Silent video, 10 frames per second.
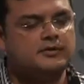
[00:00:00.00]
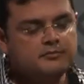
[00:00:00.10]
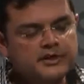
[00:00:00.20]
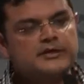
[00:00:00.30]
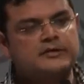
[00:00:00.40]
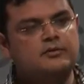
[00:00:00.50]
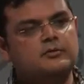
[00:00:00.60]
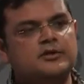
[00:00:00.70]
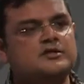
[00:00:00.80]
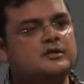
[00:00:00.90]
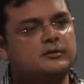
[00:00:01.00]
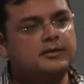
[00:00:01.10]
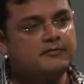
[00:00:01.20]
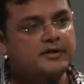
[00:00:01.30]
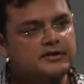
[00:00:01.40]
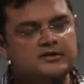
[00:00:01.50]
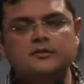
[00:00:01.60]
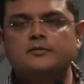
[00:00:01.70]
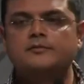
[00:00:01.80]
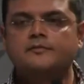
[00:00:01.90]
big network, but it's going to be very
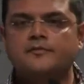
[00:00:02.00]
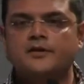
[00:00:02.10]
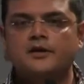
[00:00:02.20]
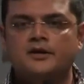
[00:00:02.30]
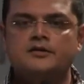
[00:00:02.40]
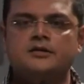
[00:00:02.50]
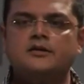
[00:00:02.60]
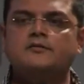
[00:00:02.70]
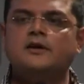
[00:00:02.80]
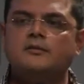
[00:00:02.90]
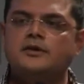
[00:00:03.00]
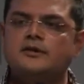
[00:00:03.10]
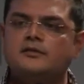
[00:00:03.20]
slow. Until QFabric,